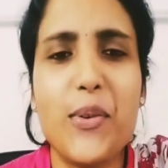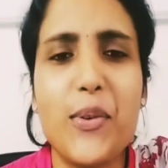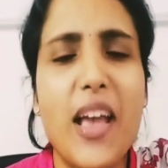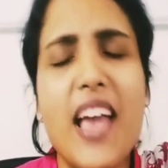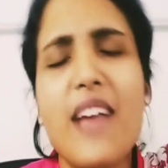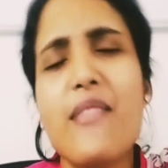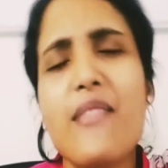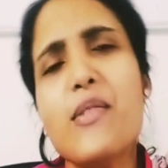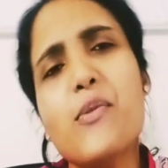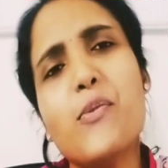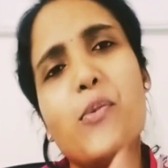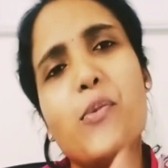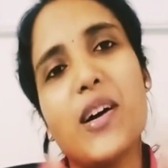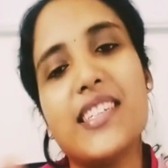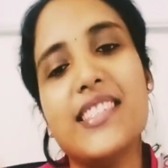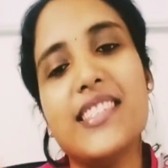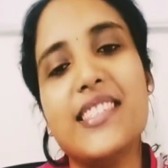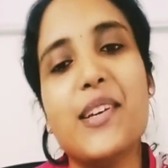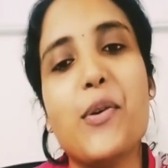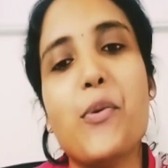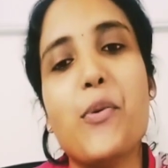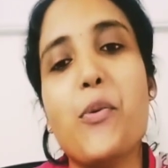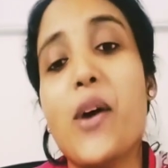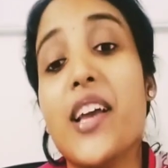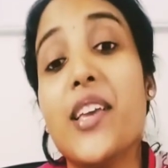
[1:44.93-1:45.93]
Ever
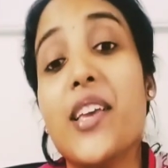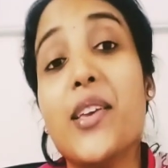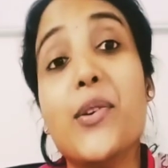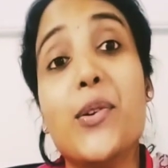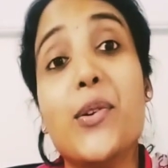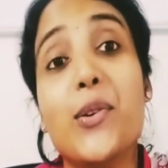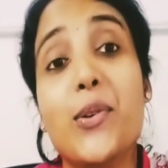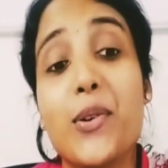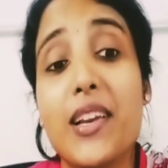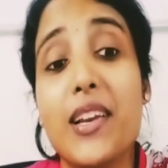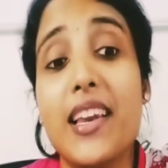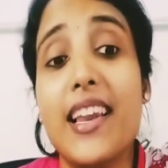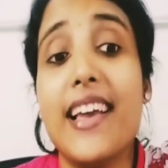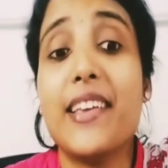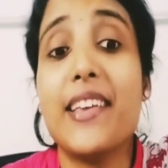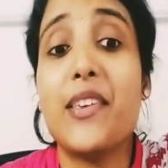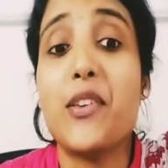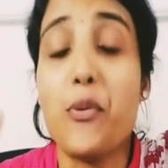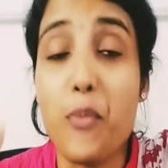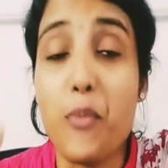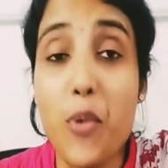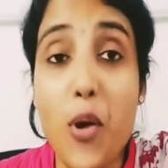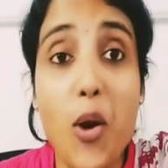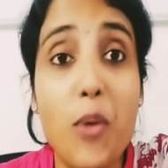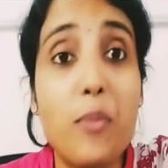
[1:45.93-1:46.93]
wonder why you look like your
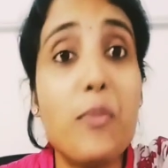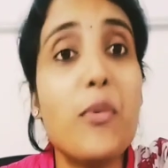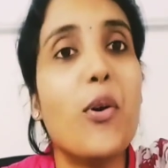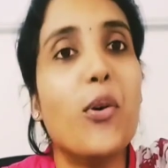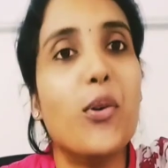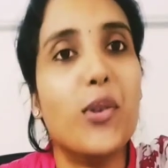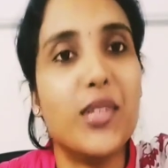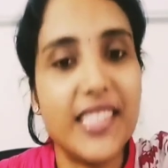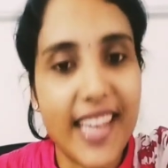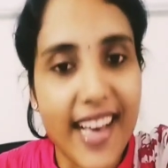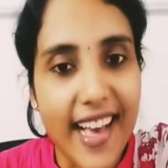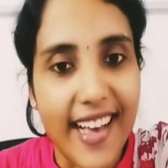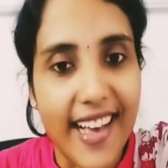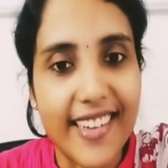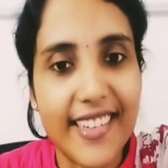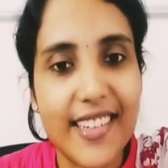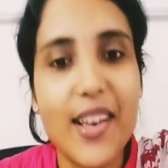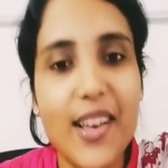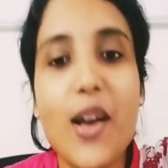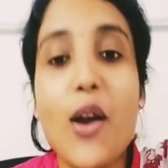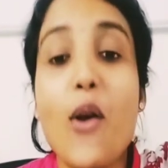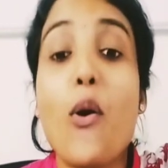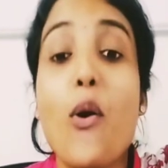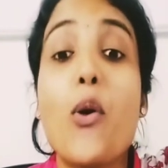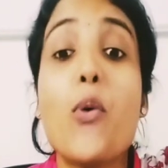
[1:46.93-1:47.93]
mom or dad?
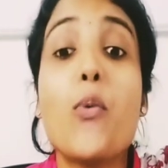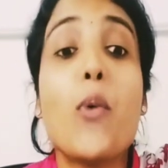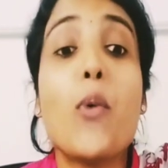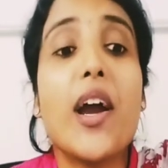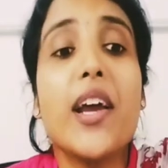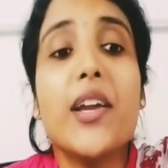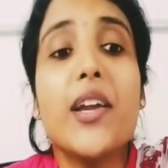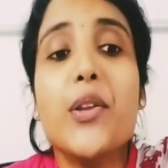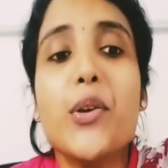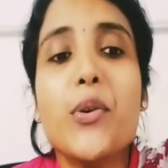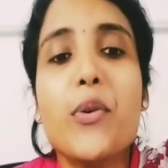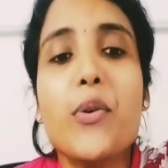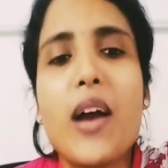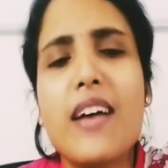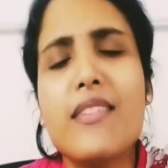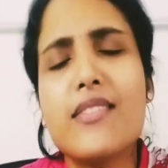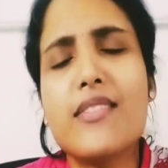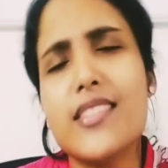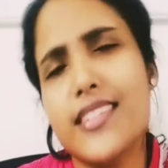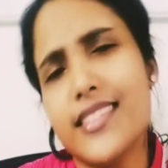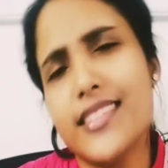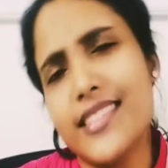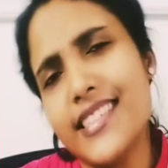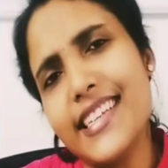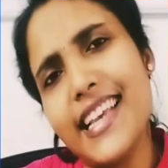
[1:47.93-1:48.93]
Or why do you have
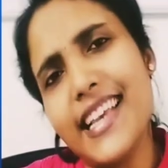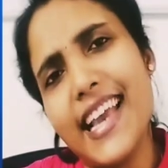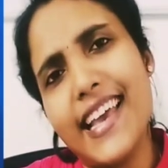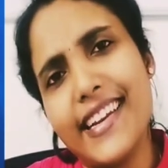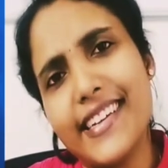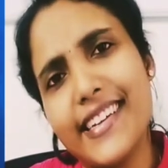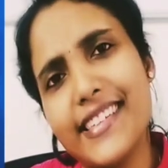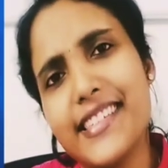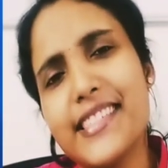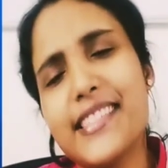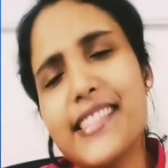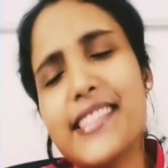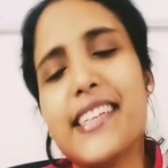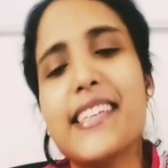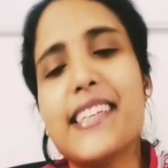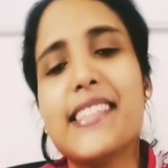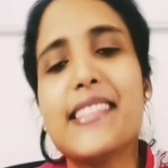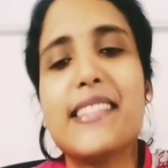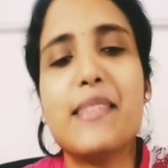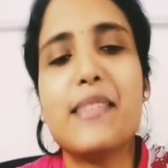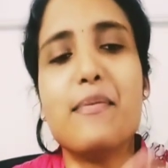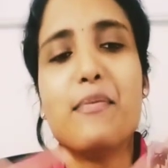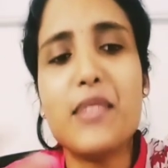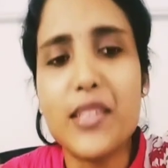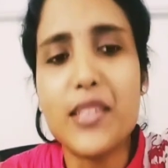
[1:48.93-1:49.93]
certain characteristics
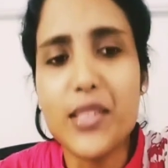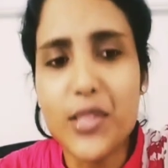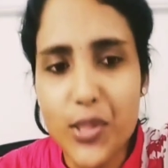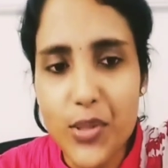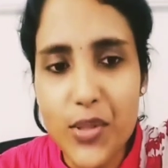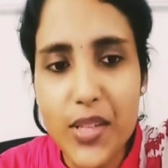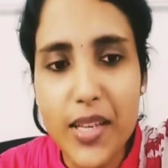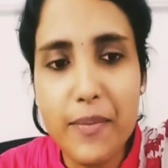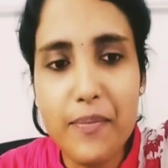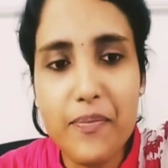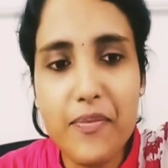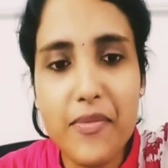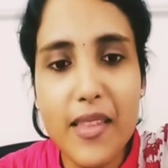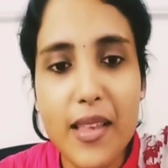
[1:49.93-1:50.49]
similar to them?